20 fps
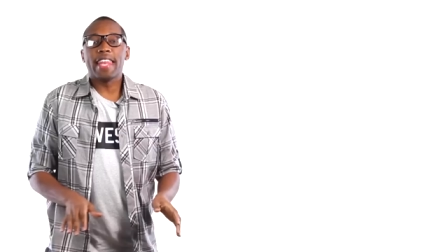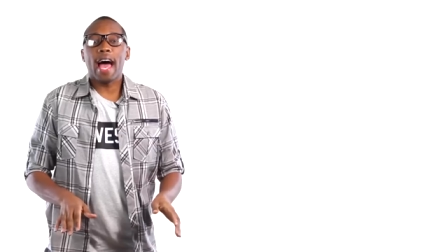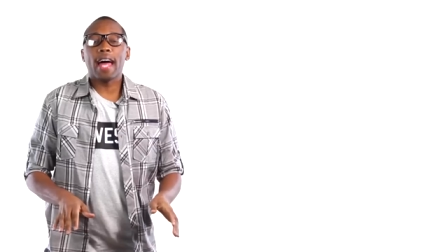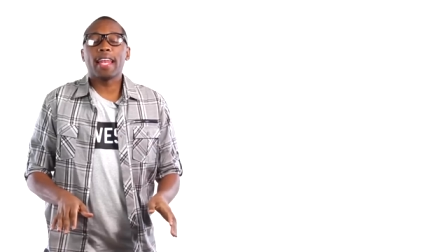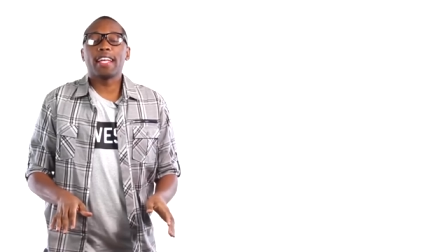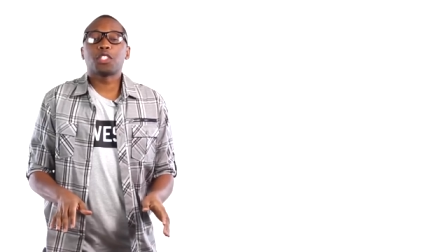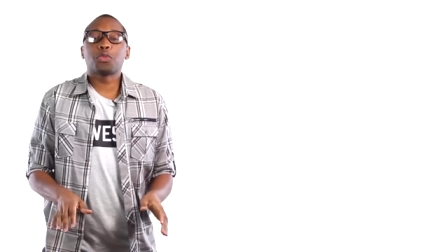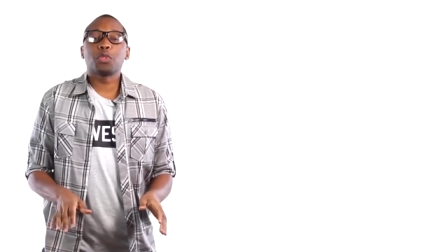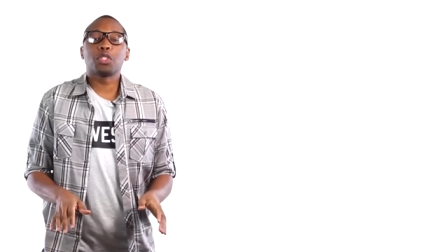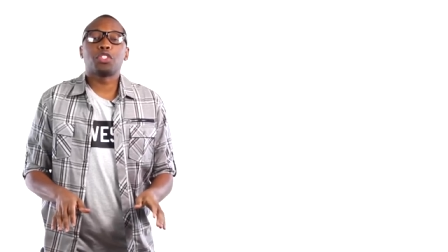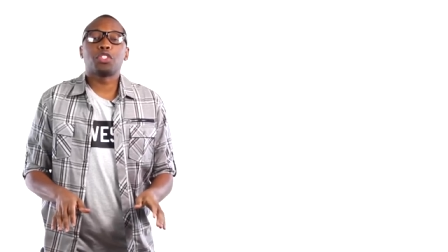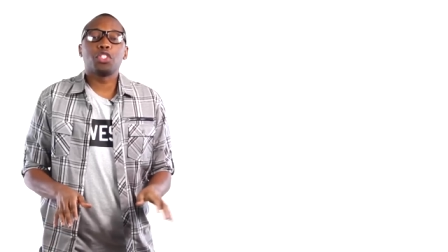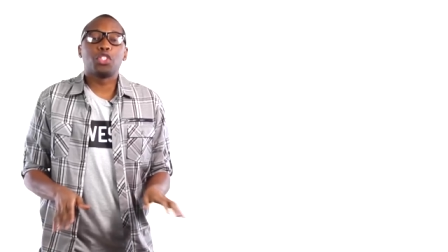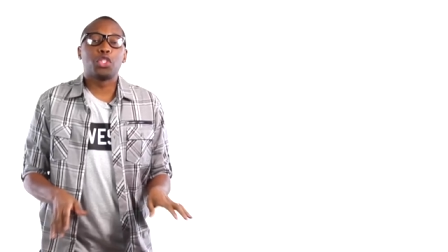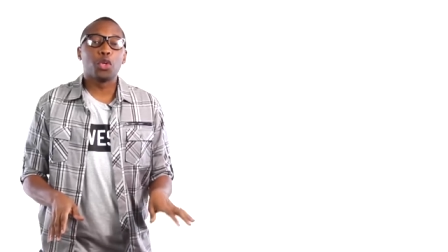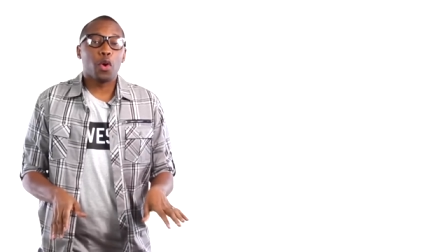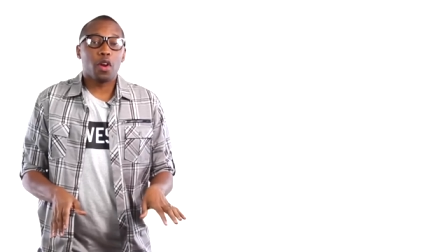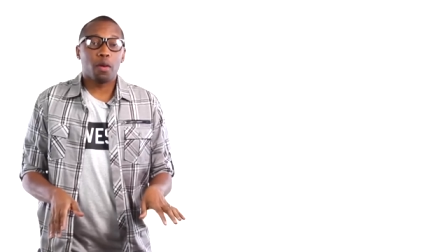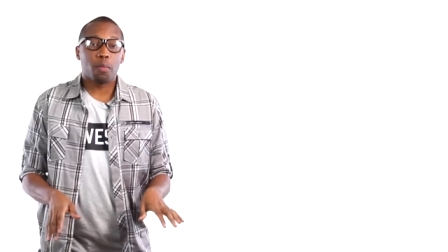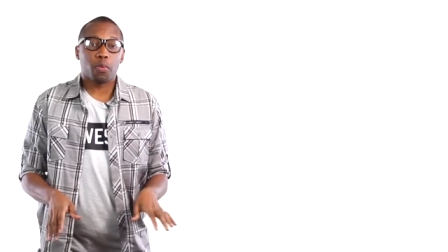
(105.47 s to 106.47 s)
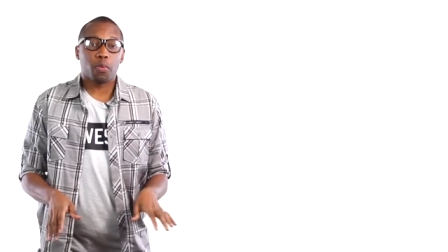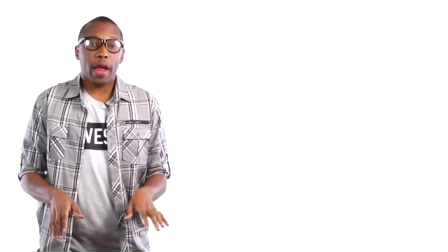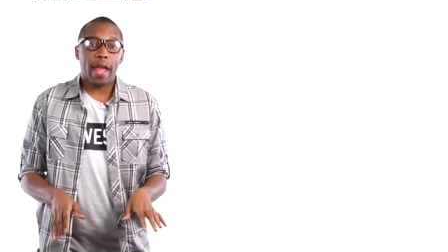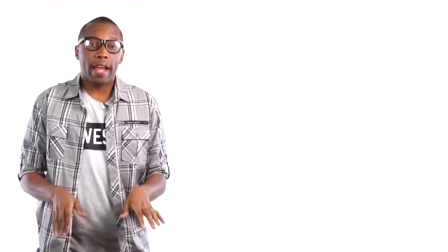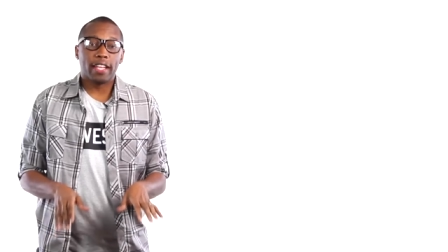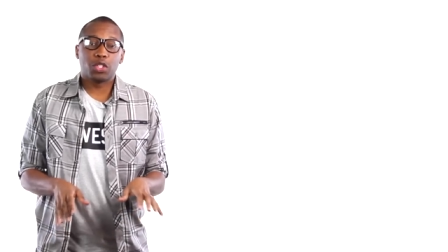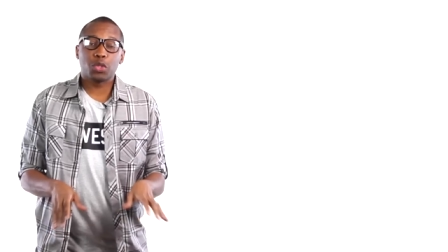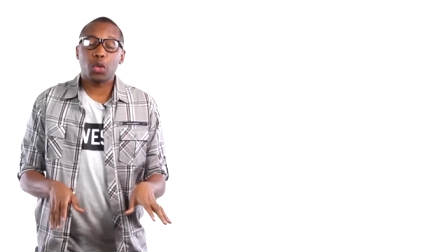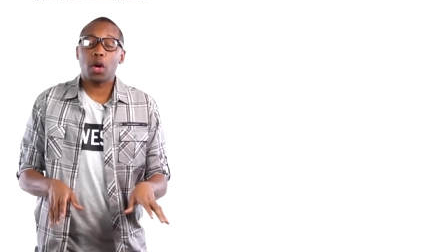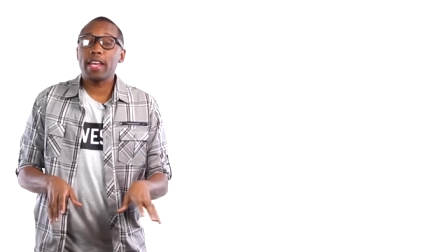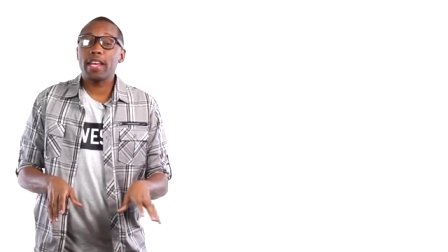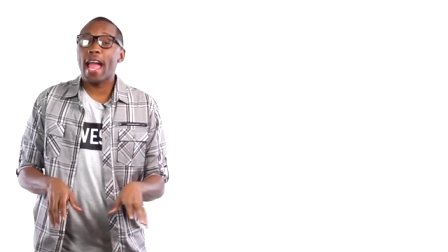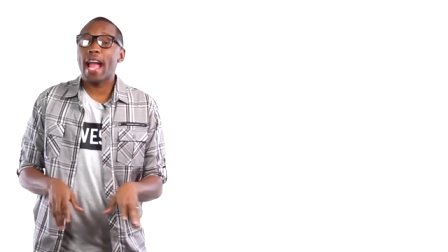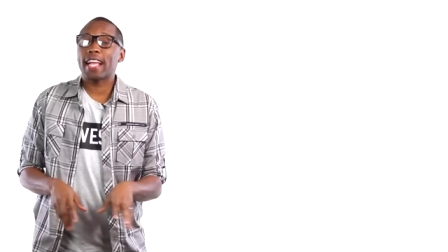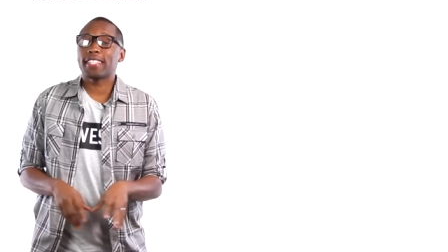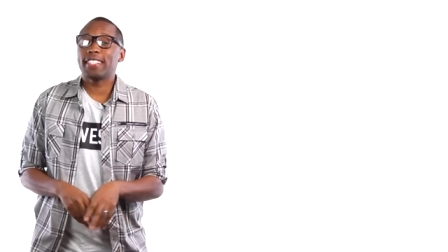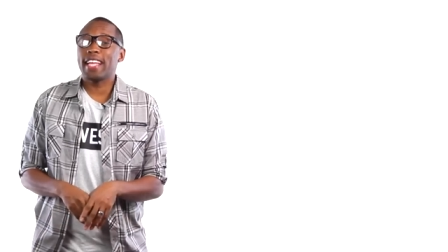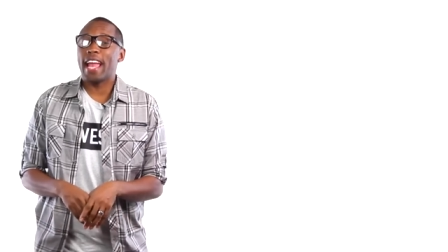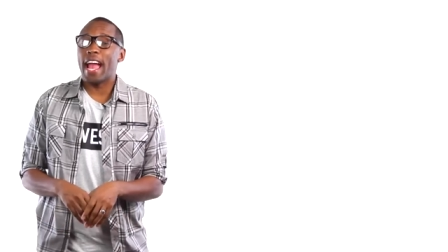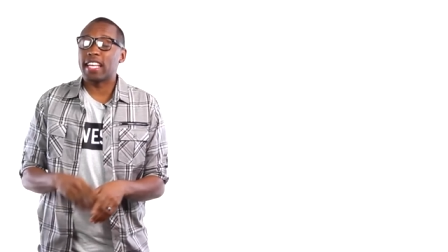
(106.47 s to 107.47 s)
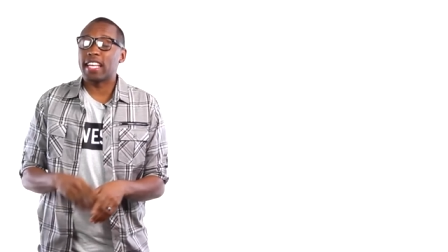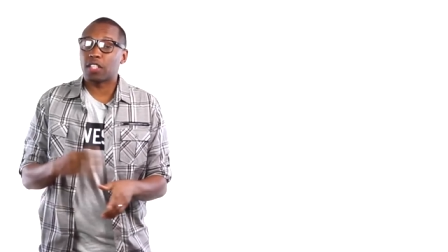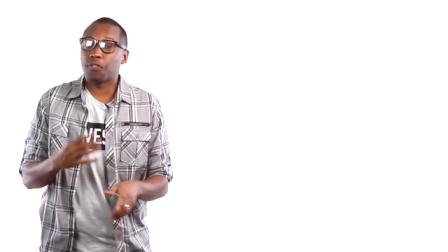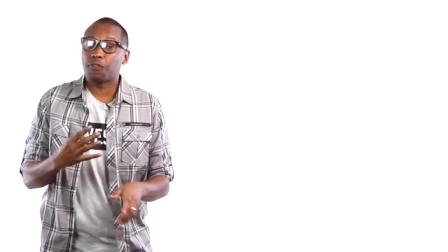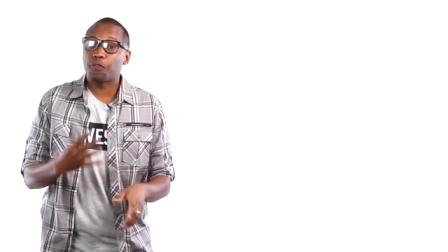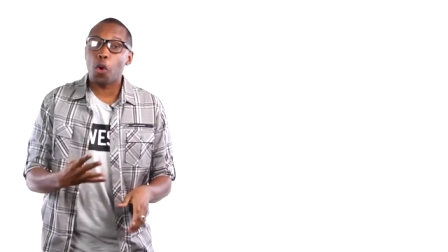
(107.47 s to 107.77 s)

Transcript: Now let's switch to Jordan brand. Jordan actually has